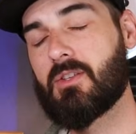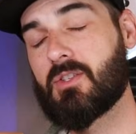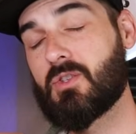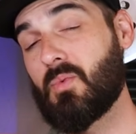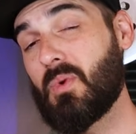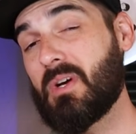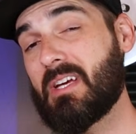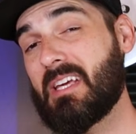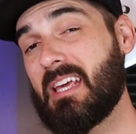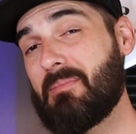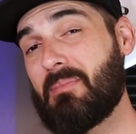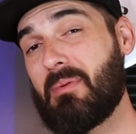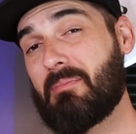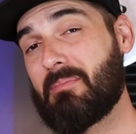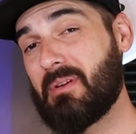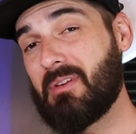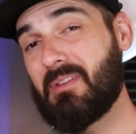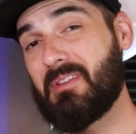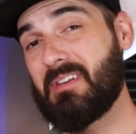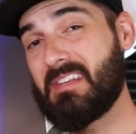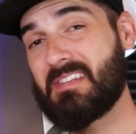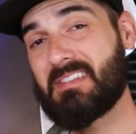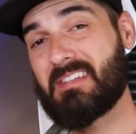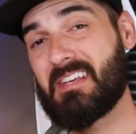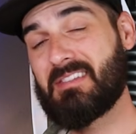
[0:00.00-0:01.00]
So what
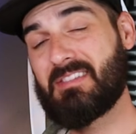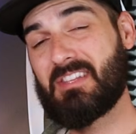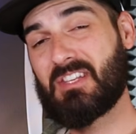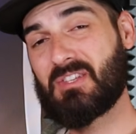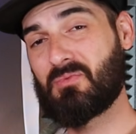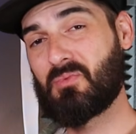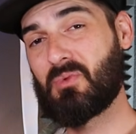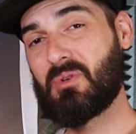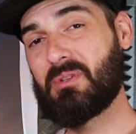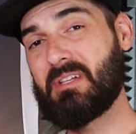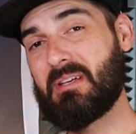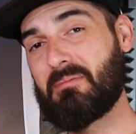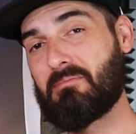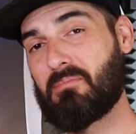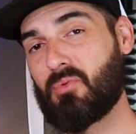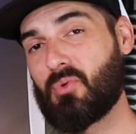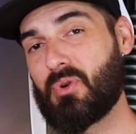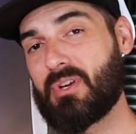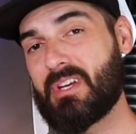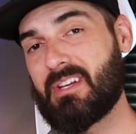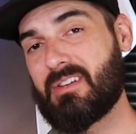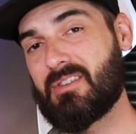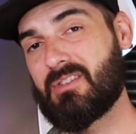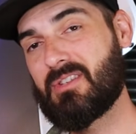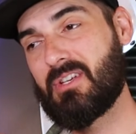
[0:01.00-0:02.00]
capabilities can this really
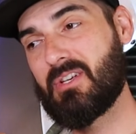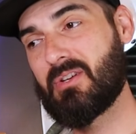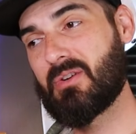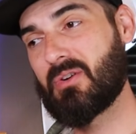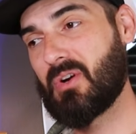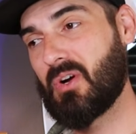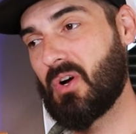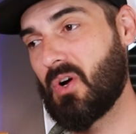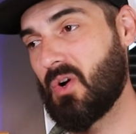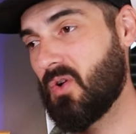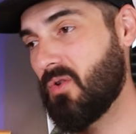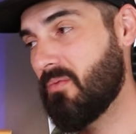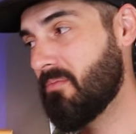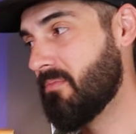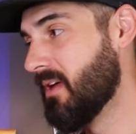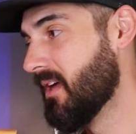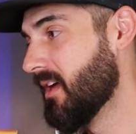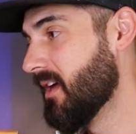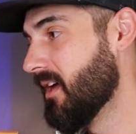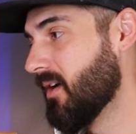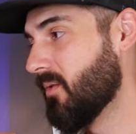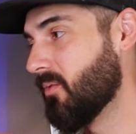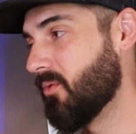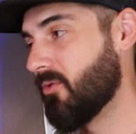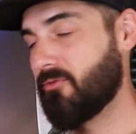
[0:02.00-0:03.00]
bring into your home?
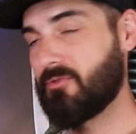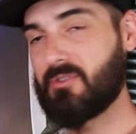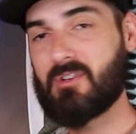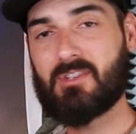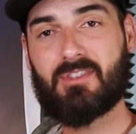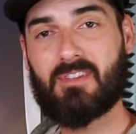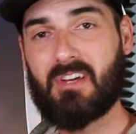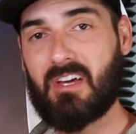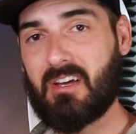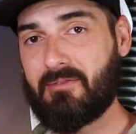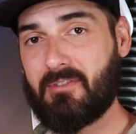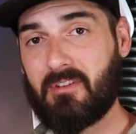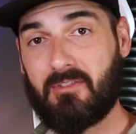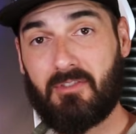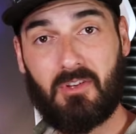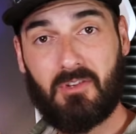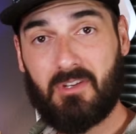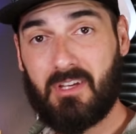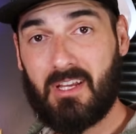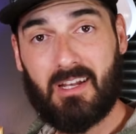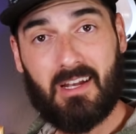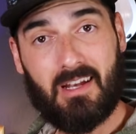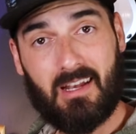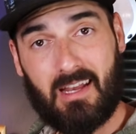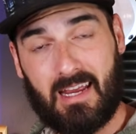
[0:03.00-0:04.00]
Well, first off, if you
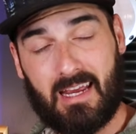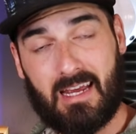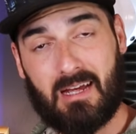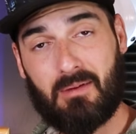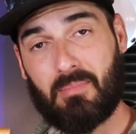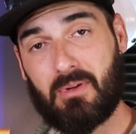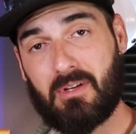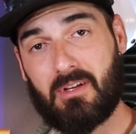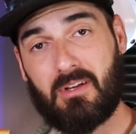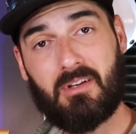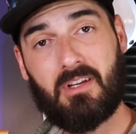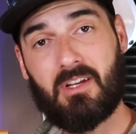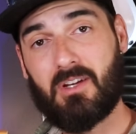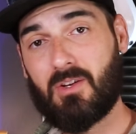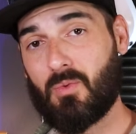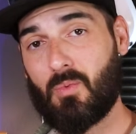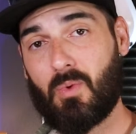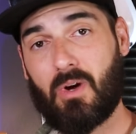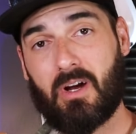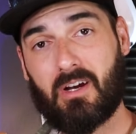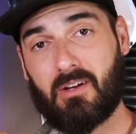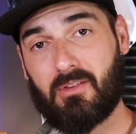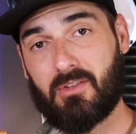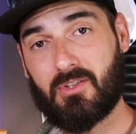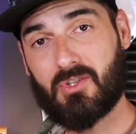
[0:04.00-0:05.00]
need an amp and you need a
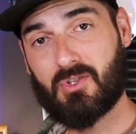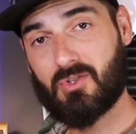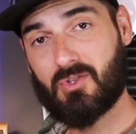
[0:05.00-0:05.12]
wireless